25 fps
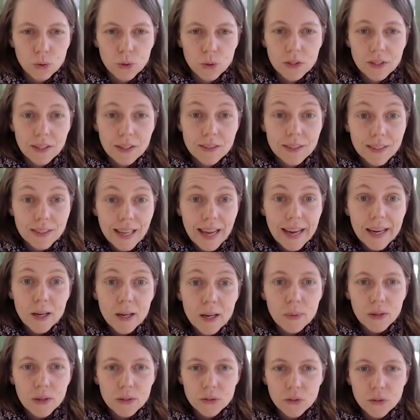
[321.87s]
to a
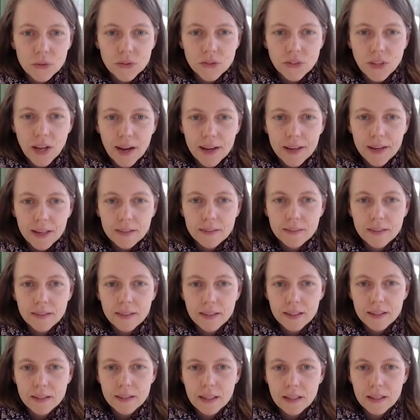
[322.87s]
sustainable
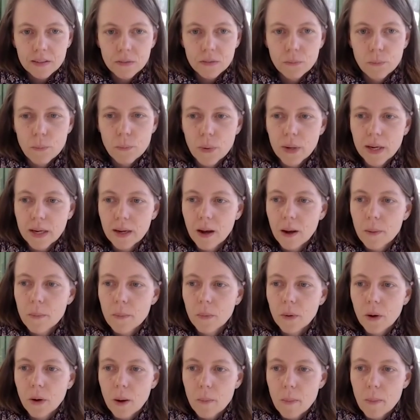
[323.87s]
society and, and bring
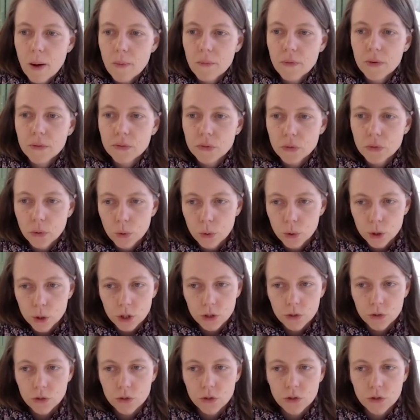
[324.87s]
up, come up with
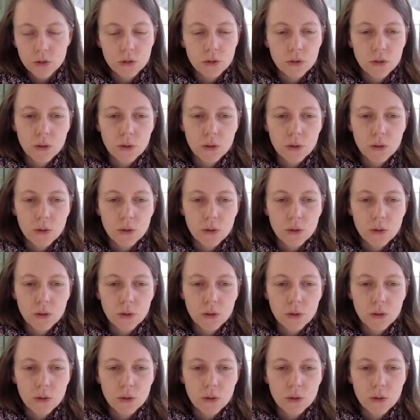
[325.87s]
solutions,